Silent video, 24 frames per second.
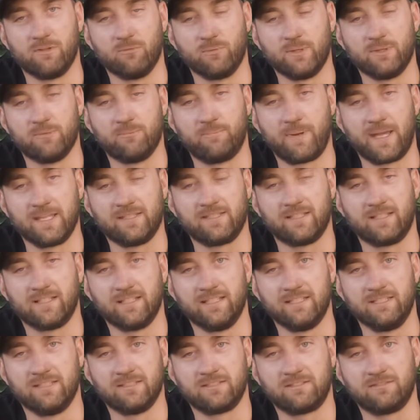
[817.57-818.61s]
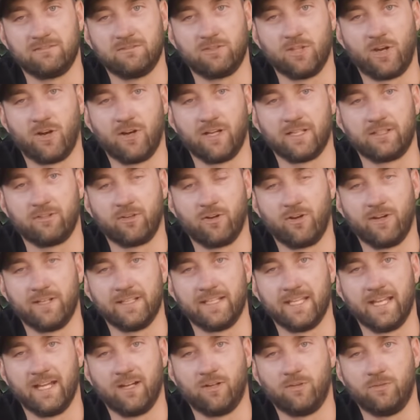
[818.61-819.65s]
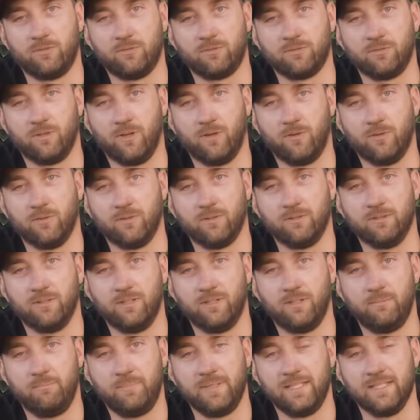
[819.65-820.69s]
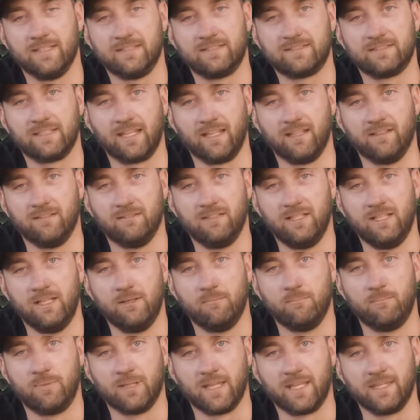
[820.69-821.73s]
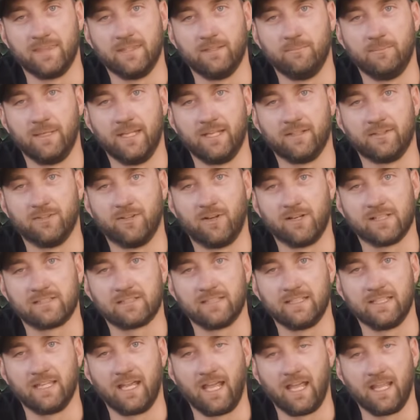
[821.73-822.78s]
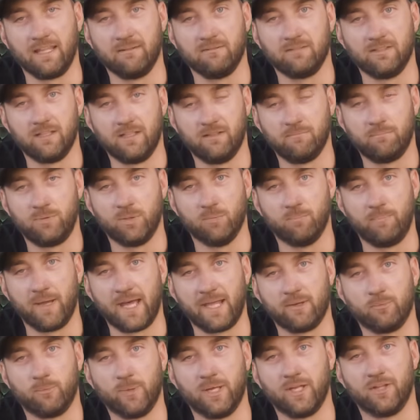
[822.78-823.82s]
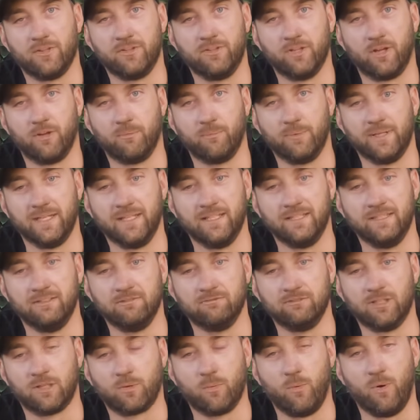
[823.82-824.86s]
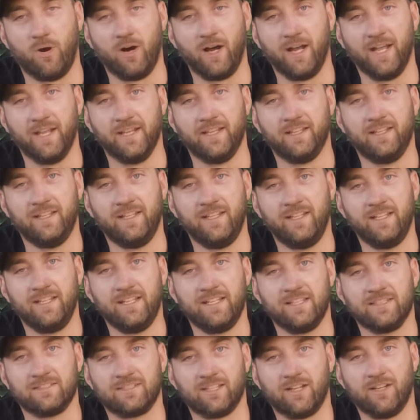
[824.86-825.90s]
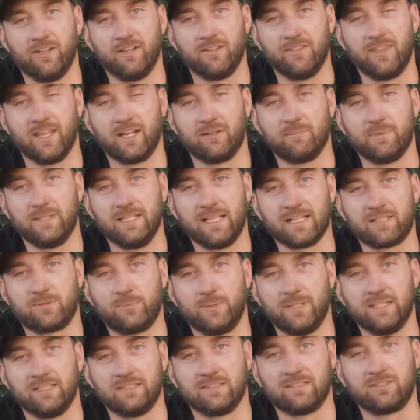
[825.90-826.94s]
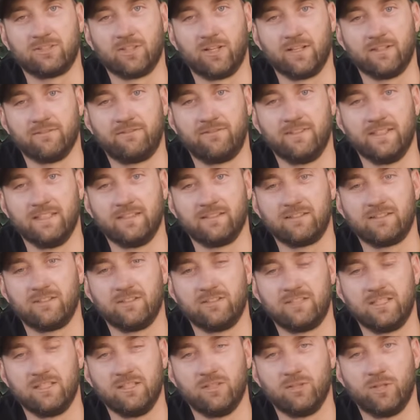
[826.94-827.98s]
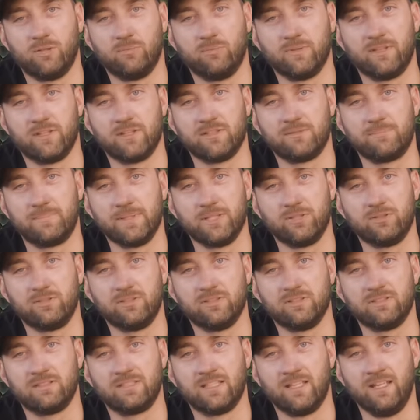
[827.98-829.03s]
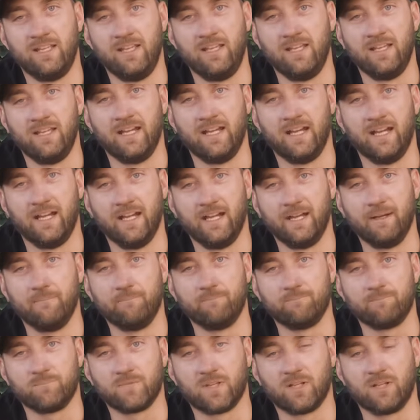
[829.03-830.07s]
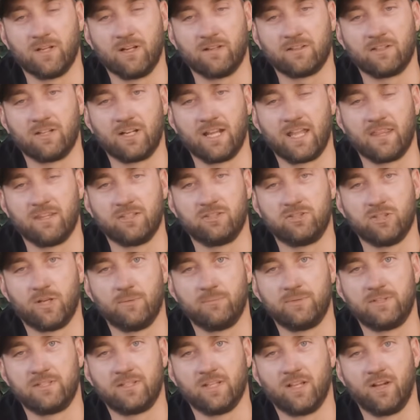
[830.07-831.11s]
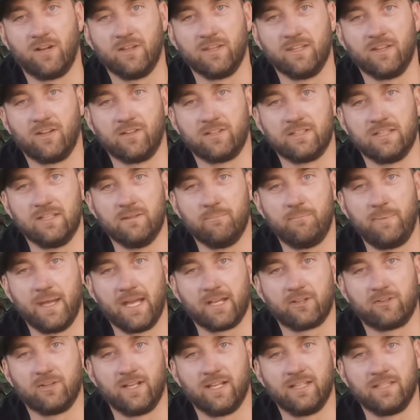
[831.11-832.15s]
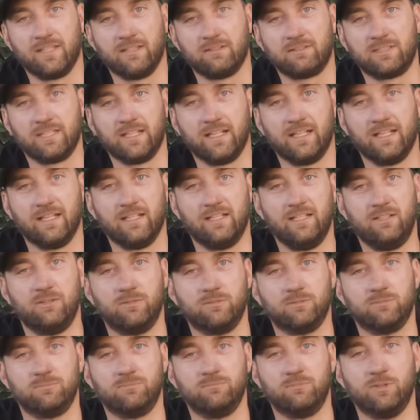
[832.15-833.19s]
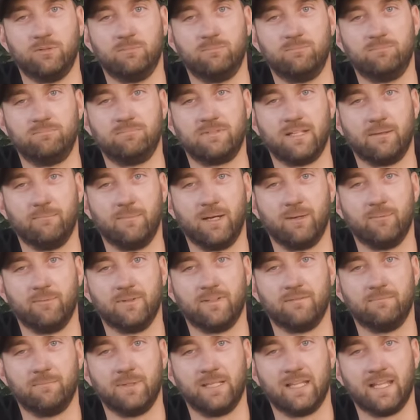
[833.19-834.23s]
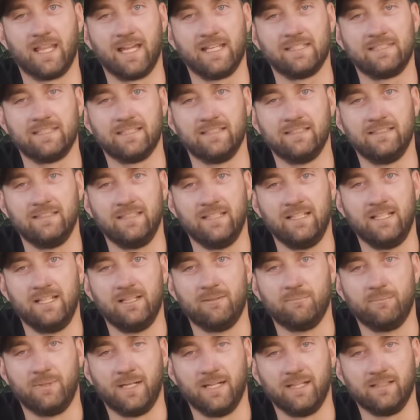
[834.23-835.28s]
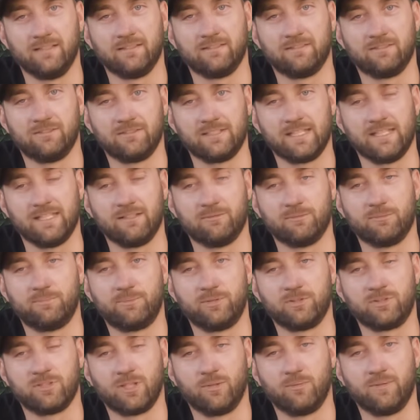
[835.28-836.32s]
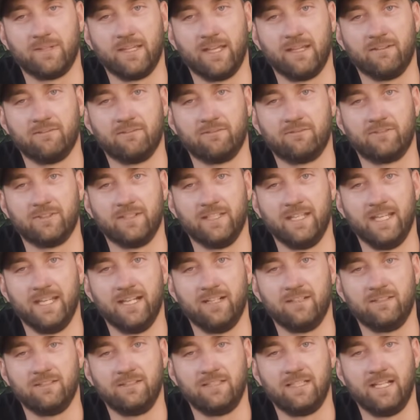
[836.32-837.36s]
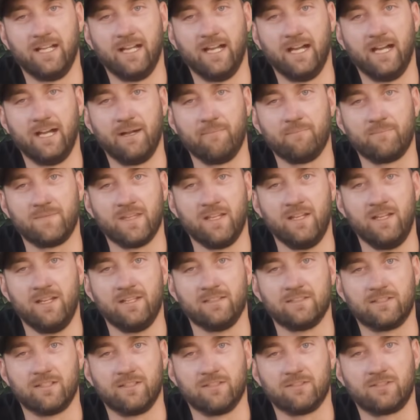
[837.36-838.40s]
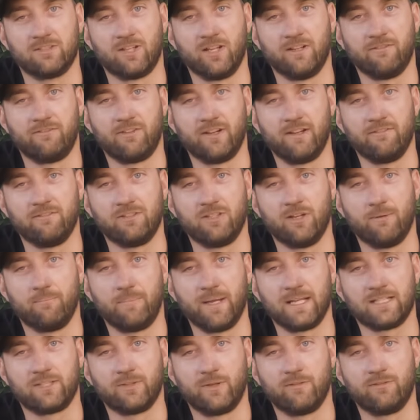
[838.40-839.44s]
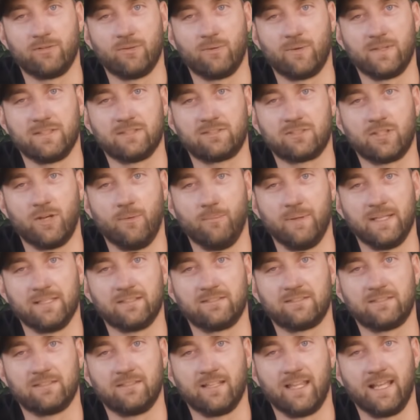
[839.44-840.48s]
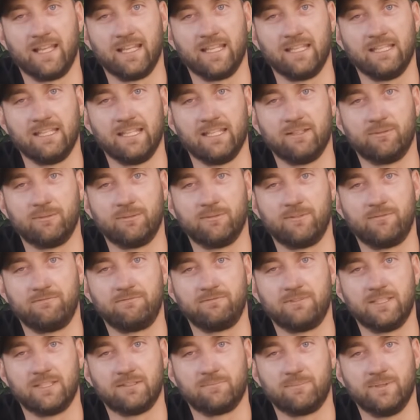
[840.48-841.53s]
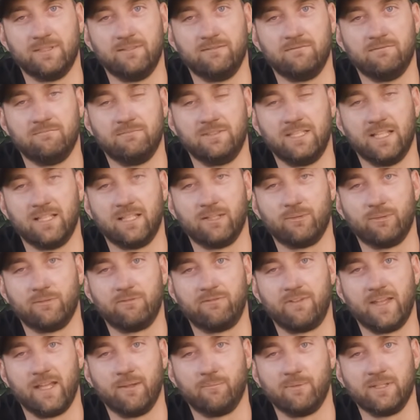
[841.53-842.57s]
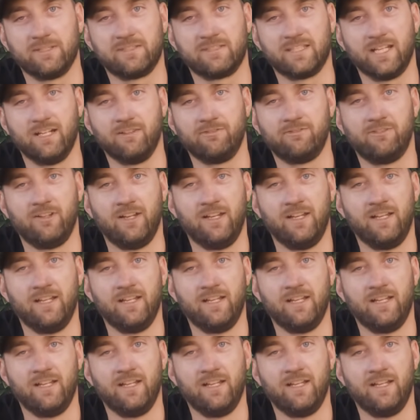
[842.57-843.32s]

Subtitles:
We'll basically just die grind out all the pits and blend them out nicely and put pad welds on where required. So that'll be next week, just trying to continue on with those bilges. I've got other jobs on in the background that we'll come up with a bit later, but yeah, we'll push on with that for now. So sorry if I haven't got back to everyone's comments lately. Yeah, we've just been dealing with family stuff.